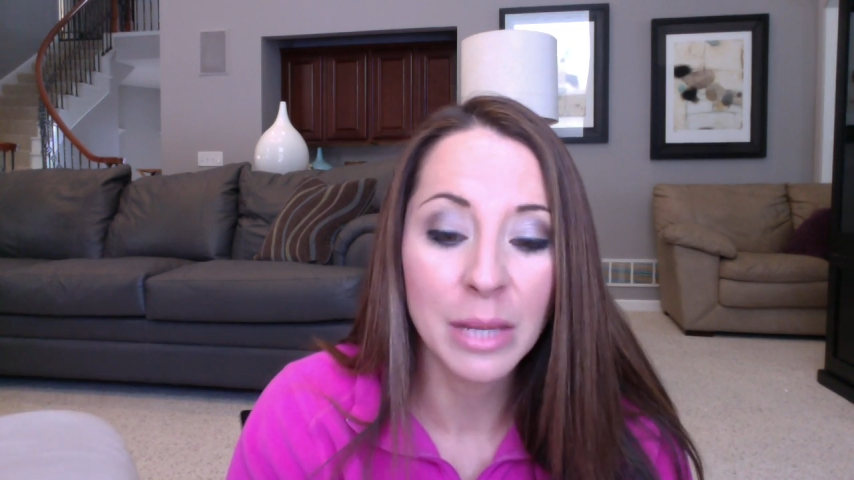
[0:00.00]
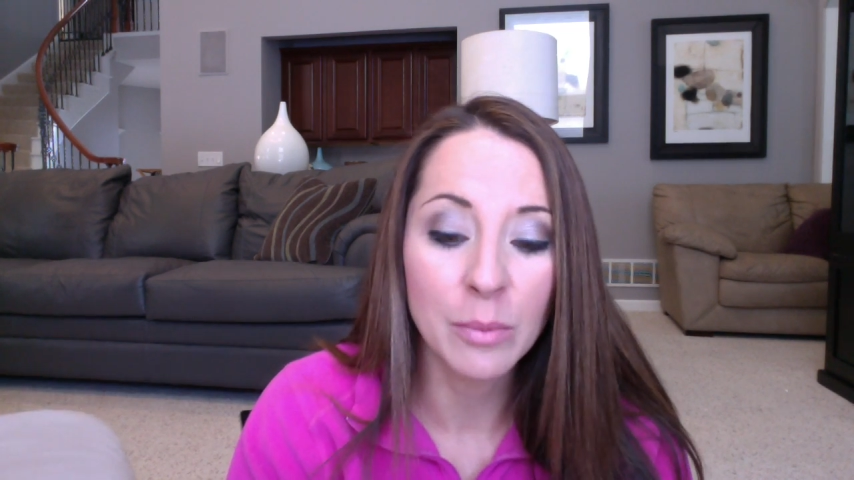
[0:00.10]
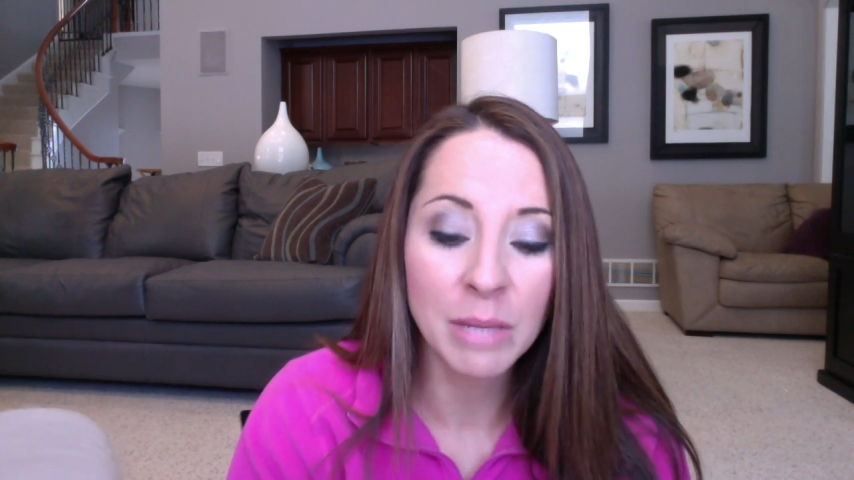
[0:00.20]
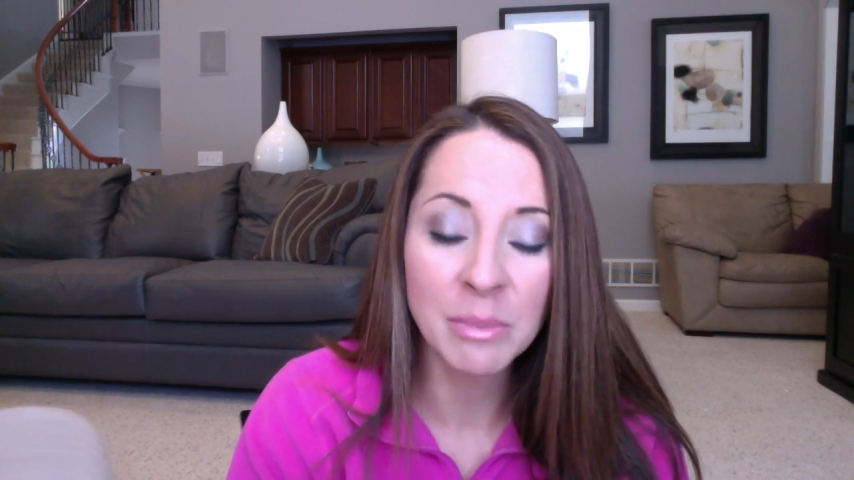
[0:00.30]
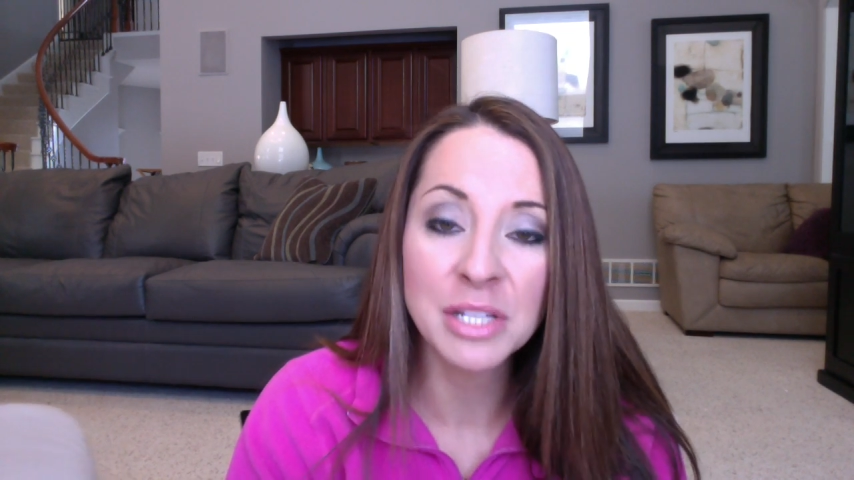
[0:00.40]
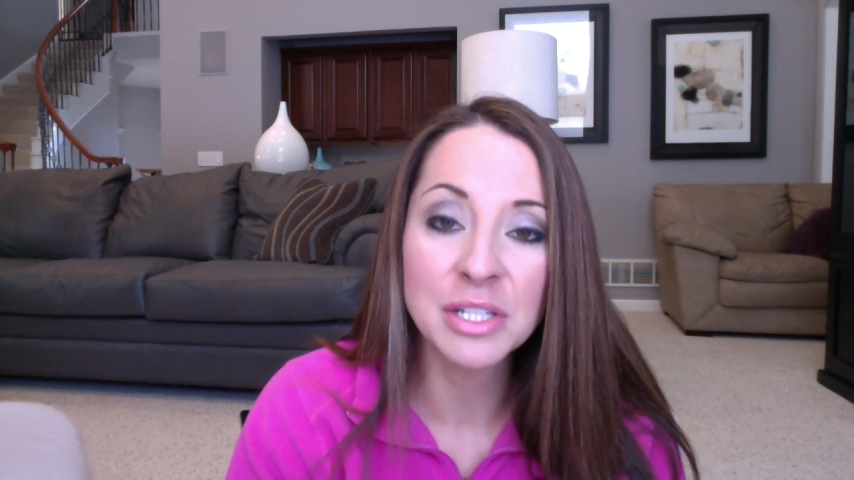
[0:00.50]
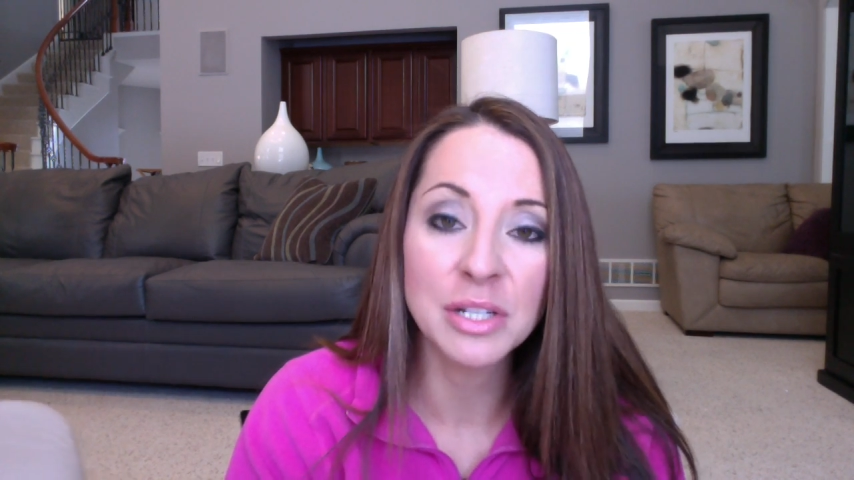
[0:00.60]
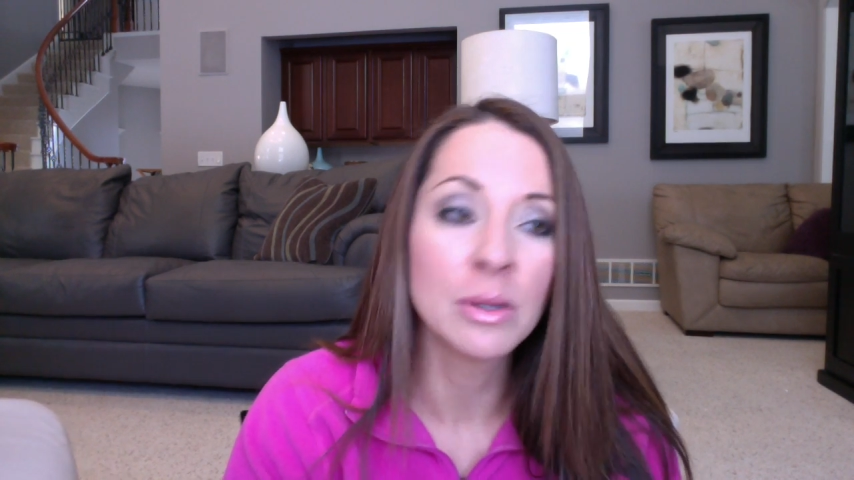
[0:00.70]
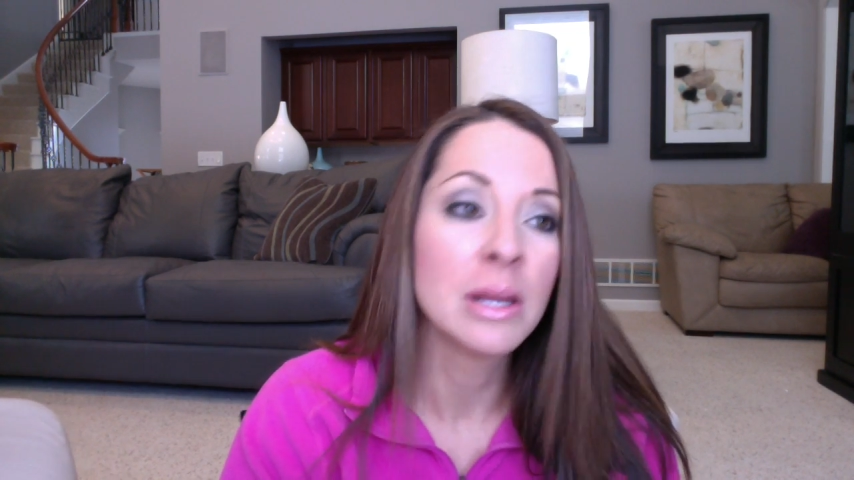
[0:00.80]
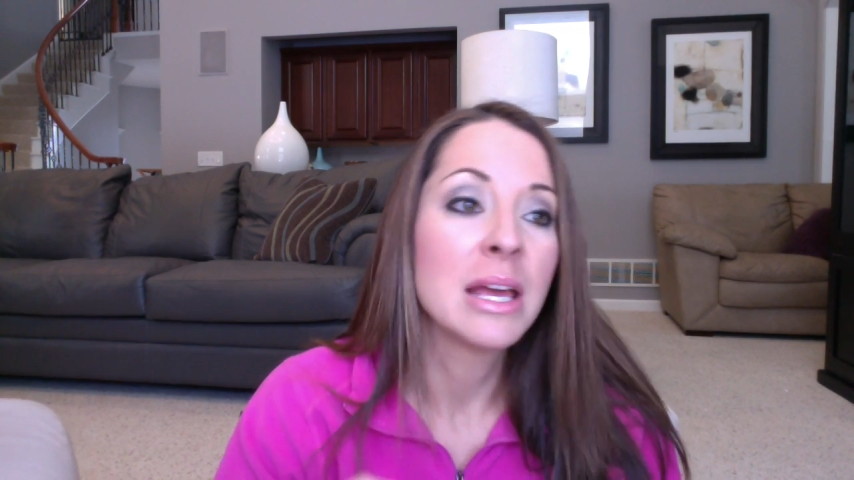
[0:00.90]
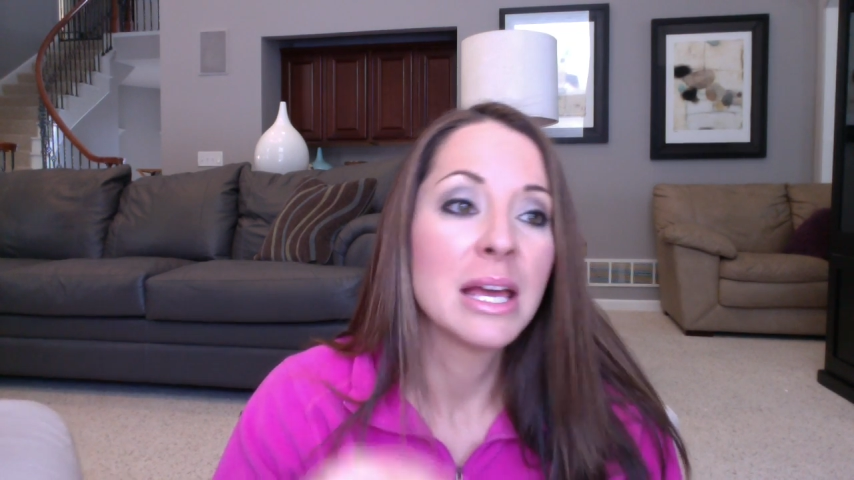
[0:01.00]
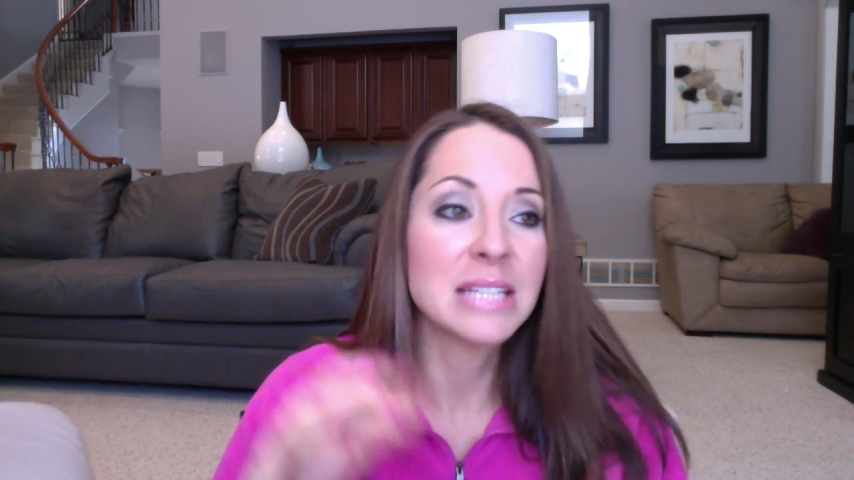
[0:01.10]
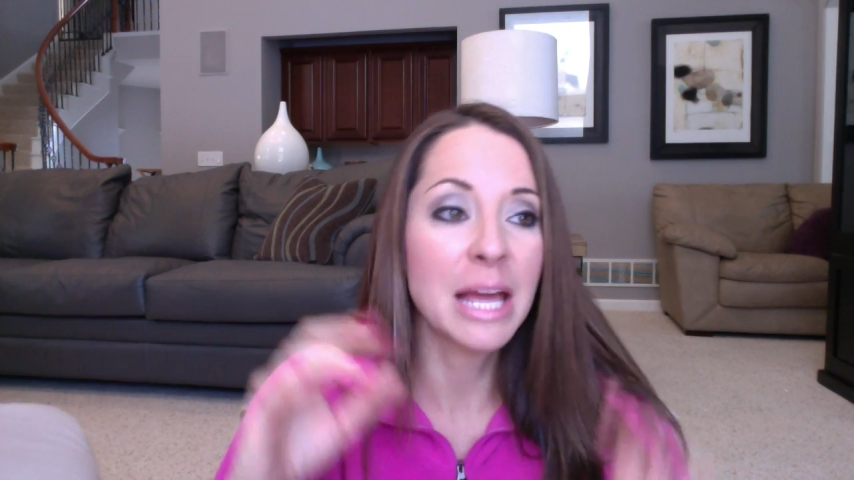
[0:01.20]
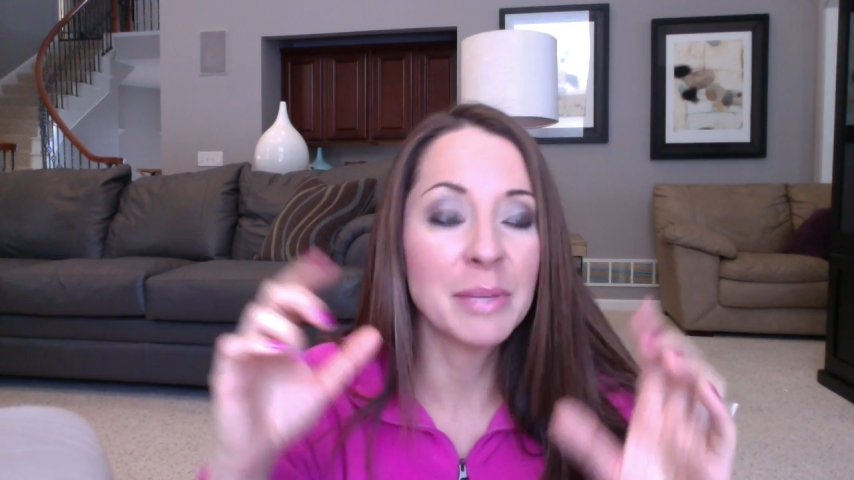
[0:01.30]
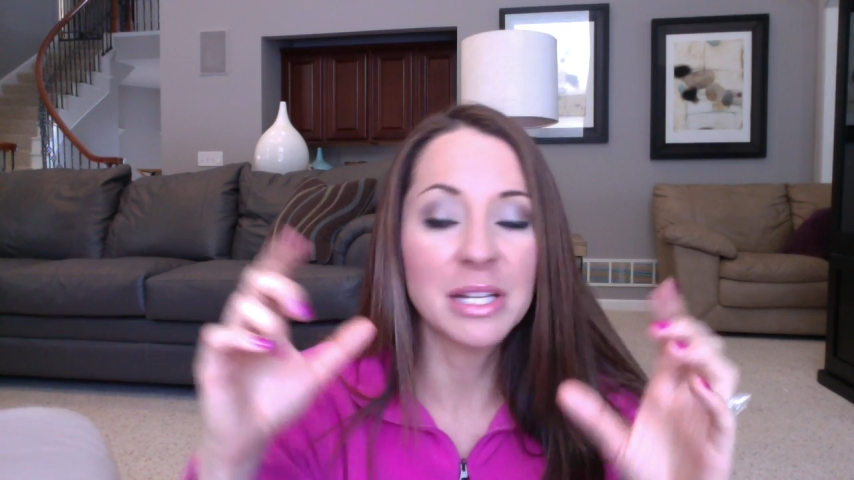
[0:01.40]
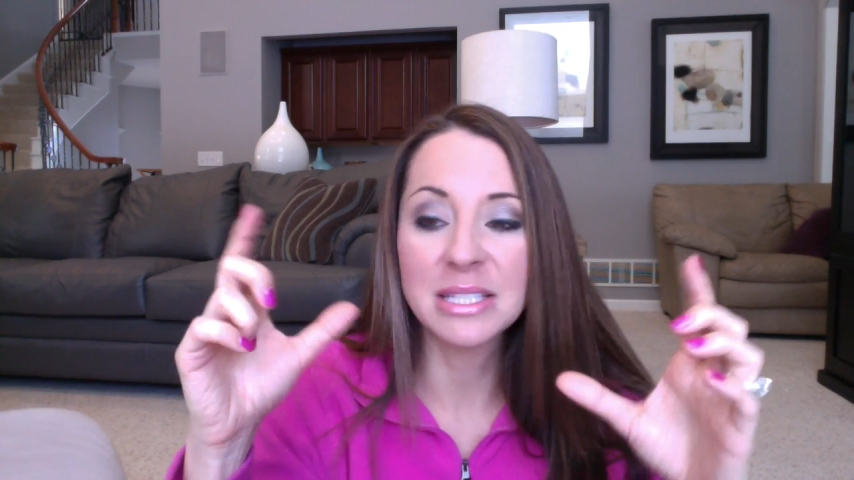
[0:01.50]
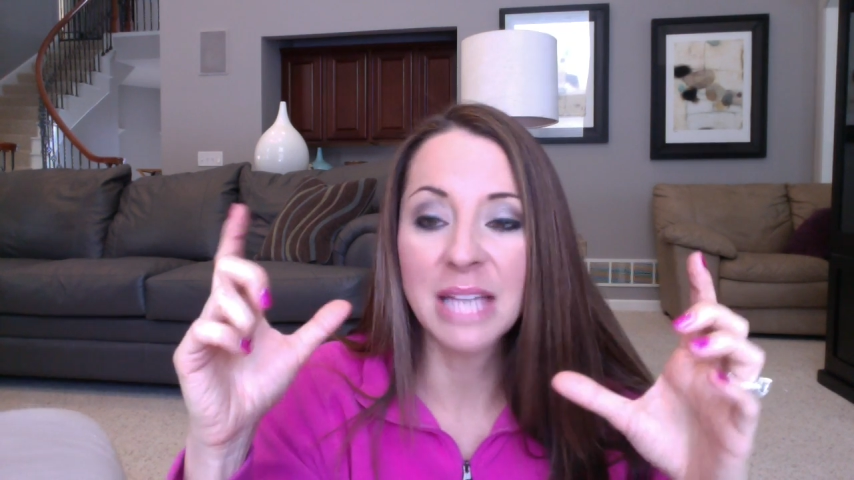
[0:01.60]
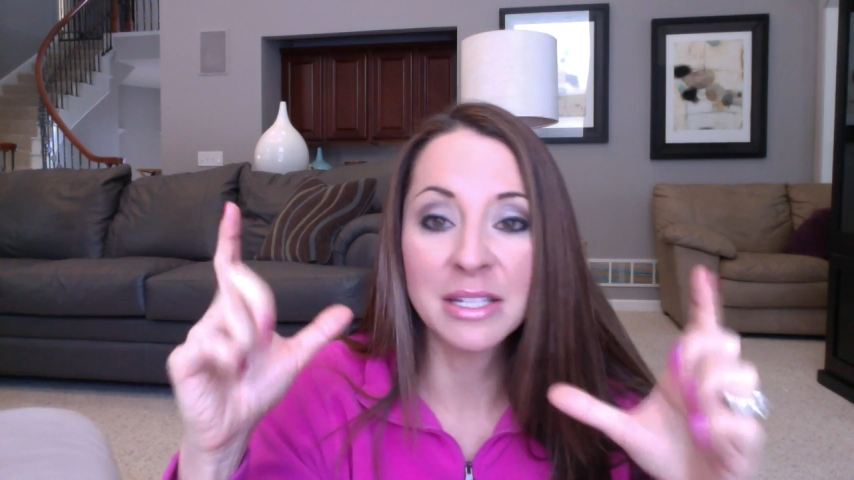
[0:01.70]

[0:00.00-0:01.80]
what I'm going to do is I'm going to set